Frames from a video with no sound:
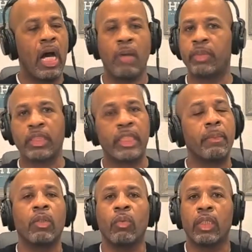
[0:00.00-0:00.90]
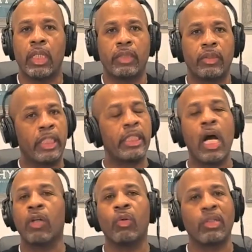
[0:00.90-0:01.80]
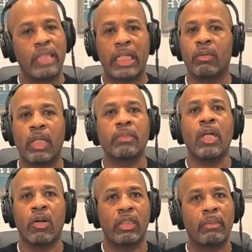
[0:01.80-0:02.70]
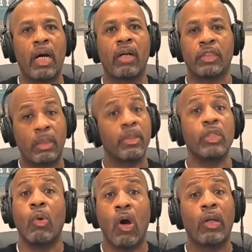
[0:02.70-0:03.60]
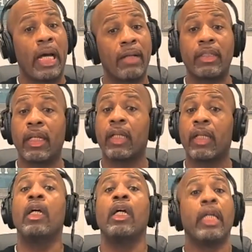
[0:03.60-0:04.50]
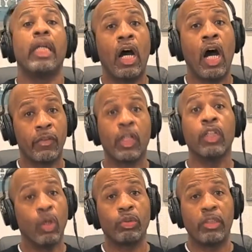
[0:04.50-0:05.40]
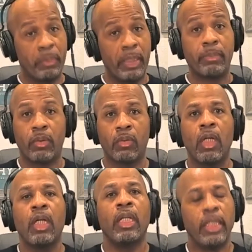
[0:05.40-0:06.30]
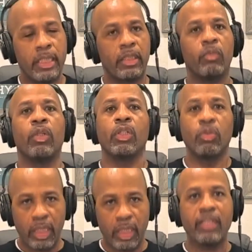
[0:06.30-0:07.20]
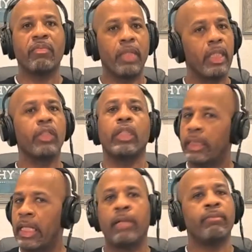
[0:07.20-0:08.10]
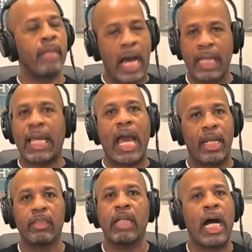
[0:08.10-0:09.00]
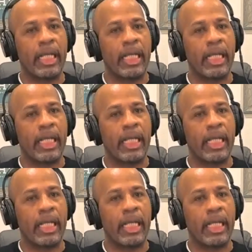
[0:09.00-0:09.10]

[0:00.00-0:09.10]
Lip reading: I'm just keeping it 100. And y'all know exactly what I'm talking about. Some of you all out there are the closure people. Listen, when you leave me, I got it.